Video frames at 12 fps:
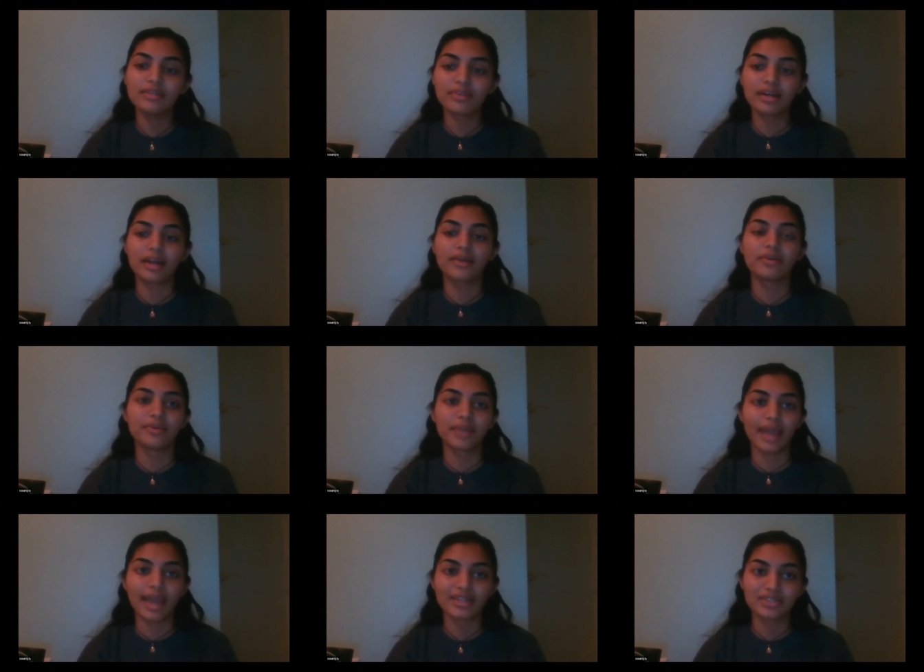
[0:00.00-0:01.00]
for our own
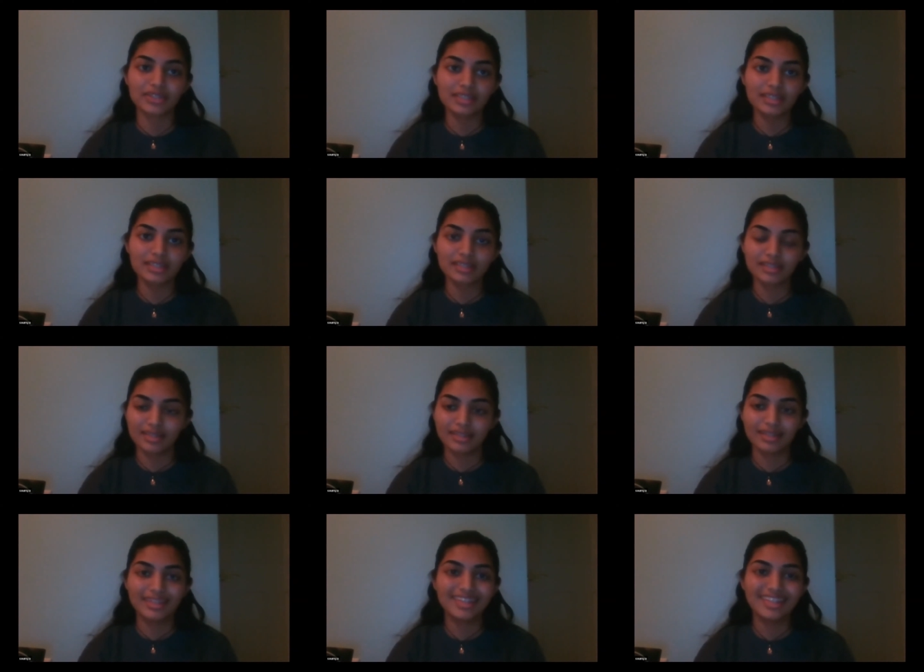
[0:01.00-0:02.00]
actions?
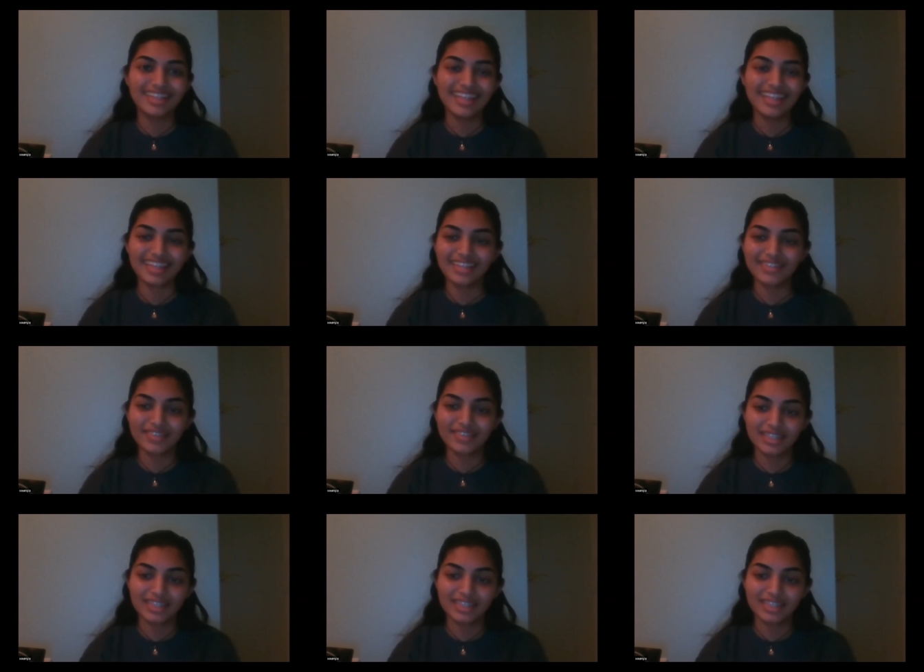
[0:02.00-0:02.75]
Thank you.